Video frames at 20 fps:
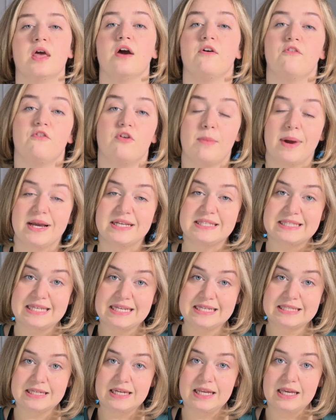For my
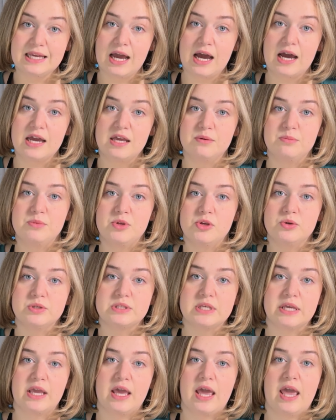seasoning, I am
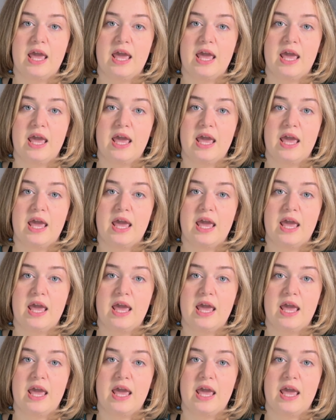using